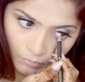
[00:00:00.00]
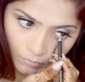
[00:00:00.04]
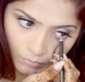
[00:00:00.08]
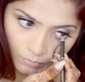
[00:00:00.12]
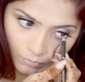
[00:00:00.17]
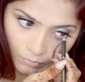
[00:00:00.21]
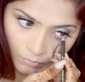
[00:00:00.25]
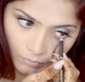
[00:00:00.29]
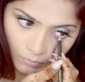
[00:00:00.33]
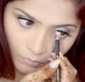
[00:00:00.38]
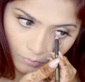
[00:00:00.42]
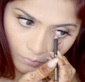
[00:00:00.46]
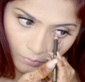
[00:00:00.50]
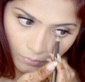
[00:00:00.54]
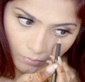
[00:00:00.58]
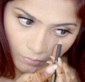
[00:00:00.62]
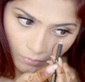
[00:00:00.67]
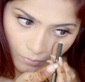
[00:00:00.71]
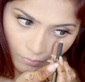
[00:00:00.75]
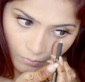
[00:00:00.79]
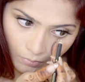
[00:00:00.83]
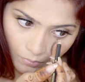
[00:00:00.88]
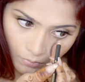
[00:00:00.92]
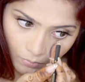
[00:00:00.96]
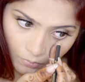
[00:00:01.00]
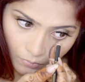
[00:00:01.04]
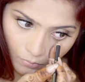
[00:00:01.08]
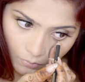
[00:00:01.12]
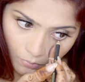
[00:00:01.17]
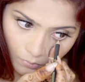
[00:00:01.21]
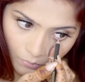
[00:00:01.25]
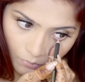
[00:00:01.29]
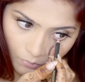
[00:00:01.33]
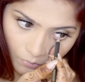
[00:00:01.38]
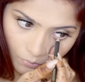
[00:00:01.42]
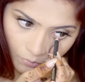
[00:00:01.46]
nude using this
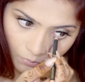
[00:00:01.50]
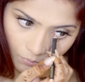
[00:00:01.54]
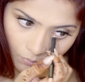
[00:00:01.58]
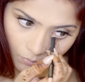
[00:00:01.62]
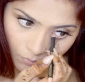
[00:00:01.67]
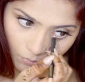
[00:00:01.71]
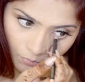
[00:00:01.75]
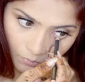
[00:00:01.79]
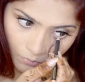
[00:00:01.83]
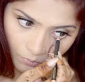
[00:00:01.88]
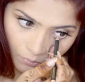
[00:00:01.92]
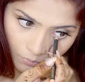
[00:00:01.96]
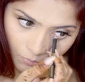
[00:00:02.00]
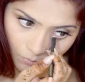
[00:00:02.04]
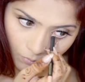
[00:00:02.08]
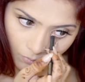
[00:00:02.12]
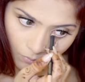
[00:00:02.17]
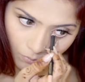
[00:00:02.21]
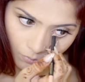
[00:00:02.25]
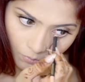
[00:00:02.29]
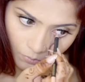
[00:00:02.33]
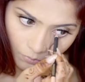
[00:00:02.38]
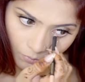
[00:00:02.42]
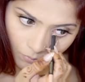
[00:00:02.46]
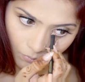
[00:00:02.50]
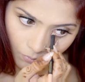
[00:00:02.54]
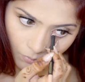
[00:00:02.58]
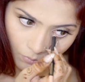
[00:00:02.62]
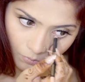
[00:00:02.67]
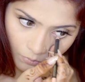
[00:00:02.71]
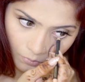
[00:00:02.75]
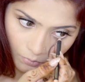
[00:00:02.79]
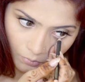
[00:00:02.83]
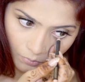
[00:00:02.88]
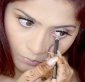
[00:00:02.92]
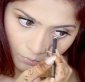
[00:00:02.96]
concealer pencil from
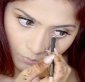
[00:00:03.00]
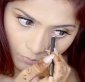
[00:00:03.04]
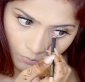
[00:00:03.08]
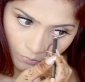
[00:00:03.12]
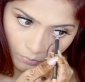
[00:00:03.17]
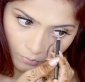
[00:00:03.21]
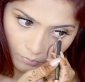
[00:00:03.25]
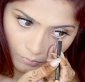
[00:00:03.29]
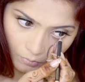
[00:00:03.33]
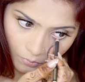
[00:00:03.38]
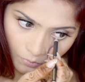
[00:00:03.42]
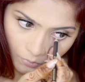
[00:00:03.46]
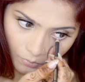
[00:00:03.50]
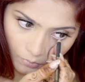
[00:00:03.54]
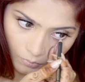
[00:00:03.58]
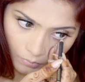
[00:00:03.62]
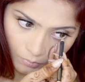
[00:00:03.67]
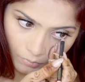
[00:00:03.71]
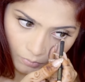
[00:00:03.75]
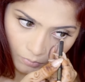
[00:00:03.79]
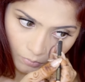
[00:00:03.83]
Makeup Studio.